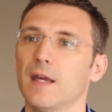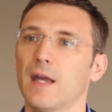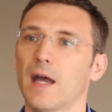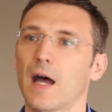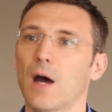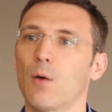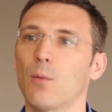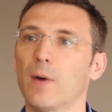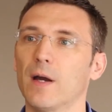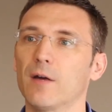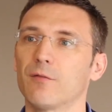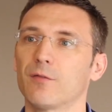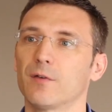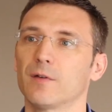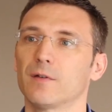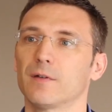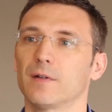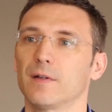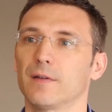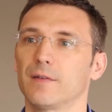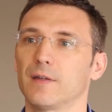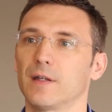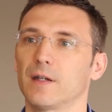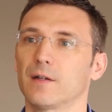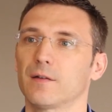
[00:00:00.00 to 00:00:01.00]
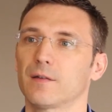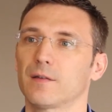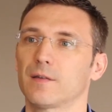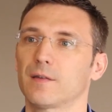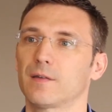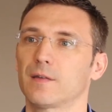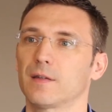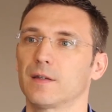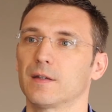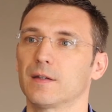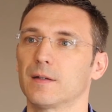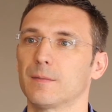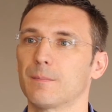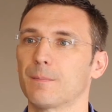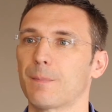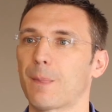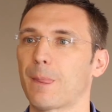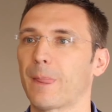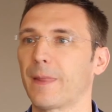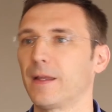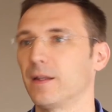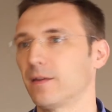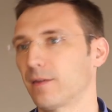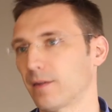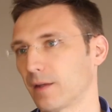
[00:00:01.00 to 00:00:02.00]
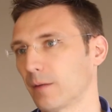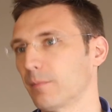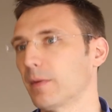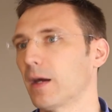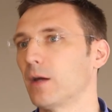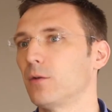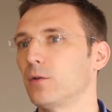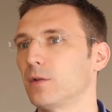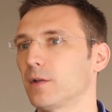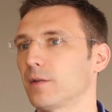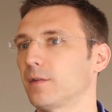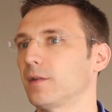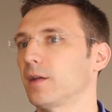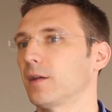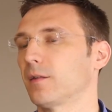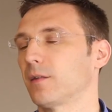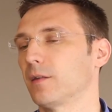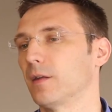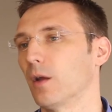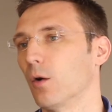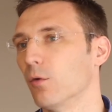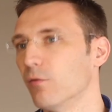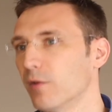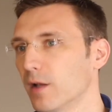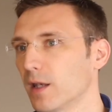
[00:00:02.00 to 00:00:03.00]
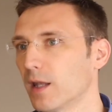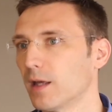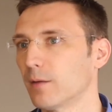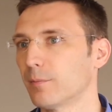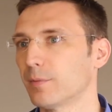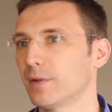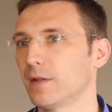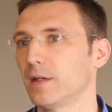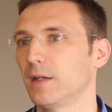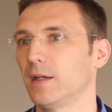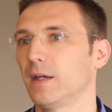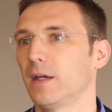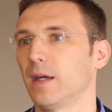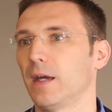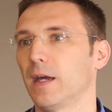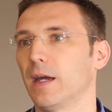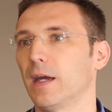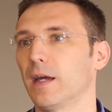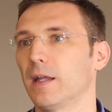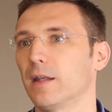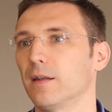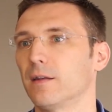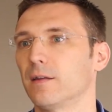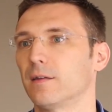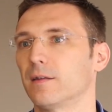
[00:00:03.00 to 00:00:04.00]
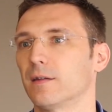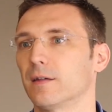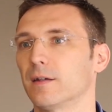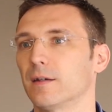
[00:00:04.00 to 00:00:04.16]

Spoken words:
However, there's in some areas there's an overlap, and